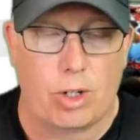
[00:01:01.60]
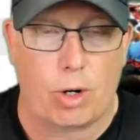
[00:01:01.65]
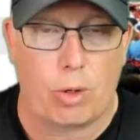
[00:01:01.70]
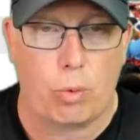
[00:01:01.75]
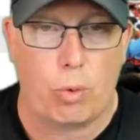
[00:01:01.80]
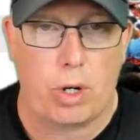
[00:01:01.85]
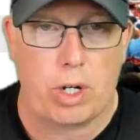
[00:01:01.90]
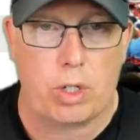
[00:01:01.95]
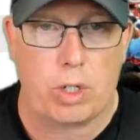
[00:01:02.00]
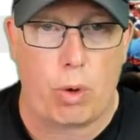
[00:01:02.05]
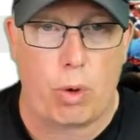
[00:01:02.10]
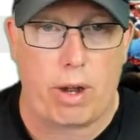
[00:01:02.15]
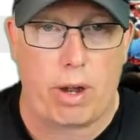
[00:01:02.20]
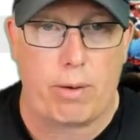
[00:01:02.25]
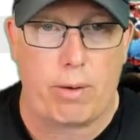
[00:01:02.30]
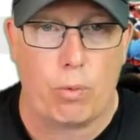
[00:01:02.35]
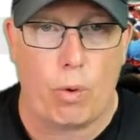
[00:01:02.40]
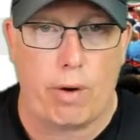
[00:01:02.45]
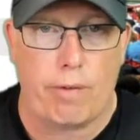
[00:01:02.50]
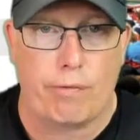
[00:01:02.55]
are a
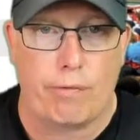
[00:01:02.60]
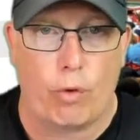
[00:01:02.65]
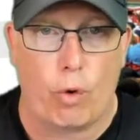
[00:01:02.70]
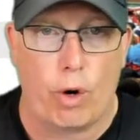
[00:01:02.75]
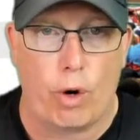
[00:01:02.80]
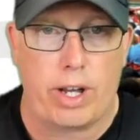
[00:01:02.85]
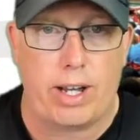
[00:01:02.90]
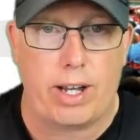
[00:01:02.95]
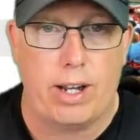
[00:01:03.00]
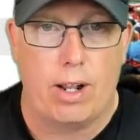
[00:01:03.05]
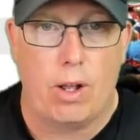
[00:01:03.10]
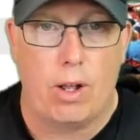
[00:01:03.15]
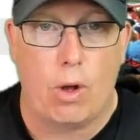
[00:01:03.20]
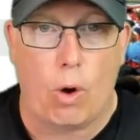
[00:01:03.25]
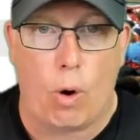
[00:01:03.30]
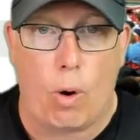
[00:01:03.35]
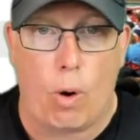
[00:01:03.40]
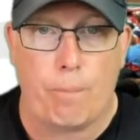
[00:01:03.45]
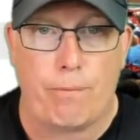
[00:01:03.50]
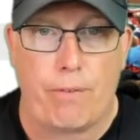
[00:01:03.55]
120-140
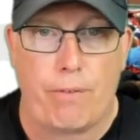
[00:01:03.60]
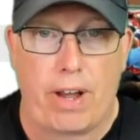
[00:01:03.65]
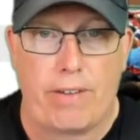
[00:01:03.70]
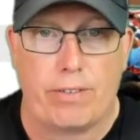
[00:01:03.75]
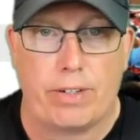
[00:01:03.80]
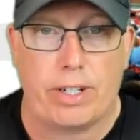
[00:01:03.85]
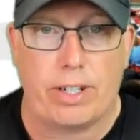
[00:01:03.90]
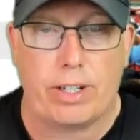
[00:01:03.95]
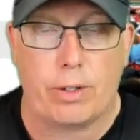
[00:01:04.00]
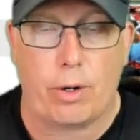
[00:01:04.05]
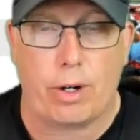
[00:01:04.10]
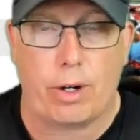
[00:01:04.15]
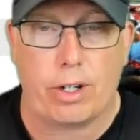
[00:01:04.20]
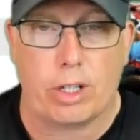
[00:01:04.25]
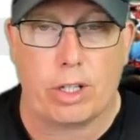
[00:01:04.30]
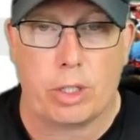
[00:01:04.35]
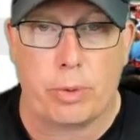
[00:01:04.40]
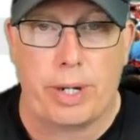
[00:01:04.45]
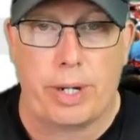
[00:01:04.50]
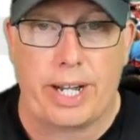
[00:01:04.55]
home favorite and are on
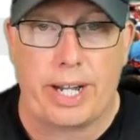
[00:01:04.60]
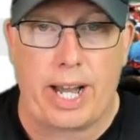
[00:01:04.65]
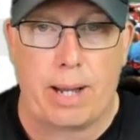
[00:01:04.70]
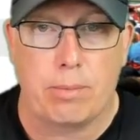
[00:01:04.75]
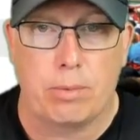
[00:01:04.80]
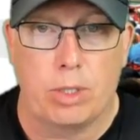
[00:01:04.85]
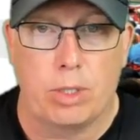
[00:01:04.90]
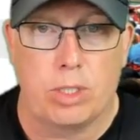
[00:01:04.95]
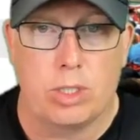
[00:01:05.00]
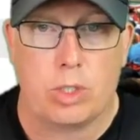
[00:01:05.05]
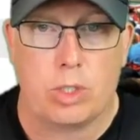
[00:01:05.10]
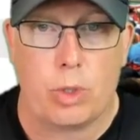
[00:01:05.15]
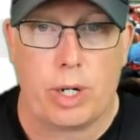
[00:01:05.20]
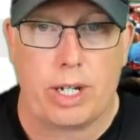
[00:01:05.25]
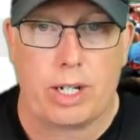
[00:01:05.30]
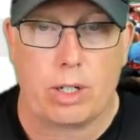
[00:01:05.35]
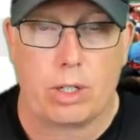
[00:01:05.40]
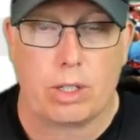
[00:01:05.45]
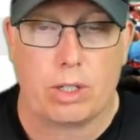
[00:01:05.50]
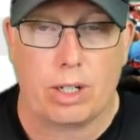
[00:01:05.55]
a 3-game losing
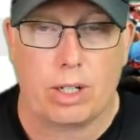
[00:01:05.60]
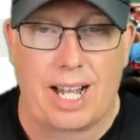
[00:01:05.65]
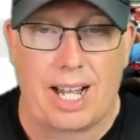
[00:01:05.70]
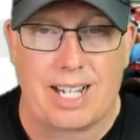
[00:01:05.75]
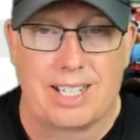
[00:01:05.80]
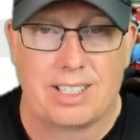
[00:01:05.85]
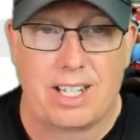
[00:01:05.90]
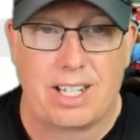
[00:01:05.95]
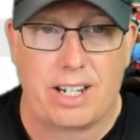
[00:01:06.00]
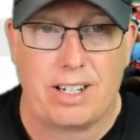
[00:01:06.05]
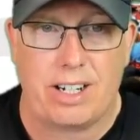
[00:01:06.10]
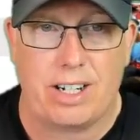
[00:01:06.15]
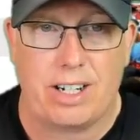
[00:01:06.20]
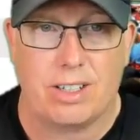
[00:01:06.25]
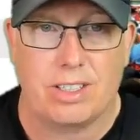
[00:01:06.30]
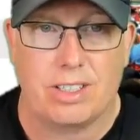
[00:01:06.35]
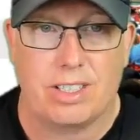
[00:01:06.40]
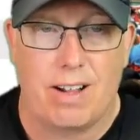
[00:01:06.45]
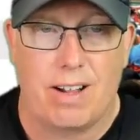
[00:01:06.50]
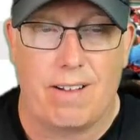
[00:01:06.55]
streak, the last 10
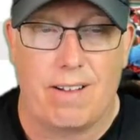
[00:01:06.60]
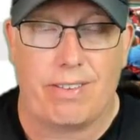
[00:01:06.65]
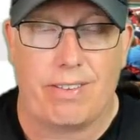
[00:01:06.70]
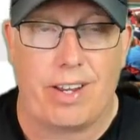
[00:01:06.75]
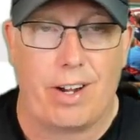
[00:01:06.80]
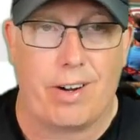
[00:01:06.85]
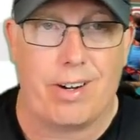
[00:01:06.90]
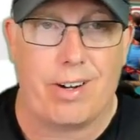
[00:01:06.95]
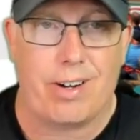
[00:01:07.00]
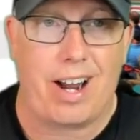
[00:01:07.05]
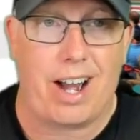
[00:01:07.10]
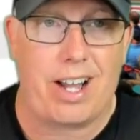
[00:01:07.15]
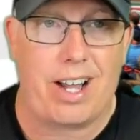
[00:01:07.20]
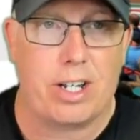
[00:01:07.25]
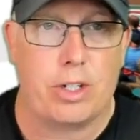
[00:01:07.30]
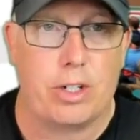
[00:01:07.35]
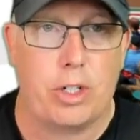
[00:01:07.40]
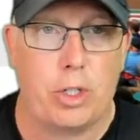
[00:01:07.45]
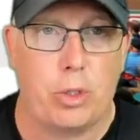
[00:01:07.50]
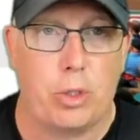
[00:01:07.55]
years, they are
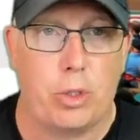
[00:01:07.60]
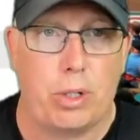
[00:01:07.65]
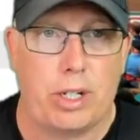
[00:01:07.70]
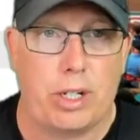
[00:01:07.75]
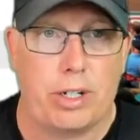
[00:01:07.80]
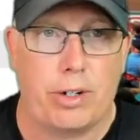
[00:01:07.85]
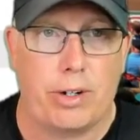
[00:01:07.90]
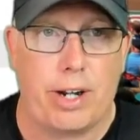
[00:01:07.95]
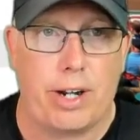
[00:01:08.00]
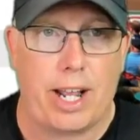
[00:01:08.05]
9-2 in their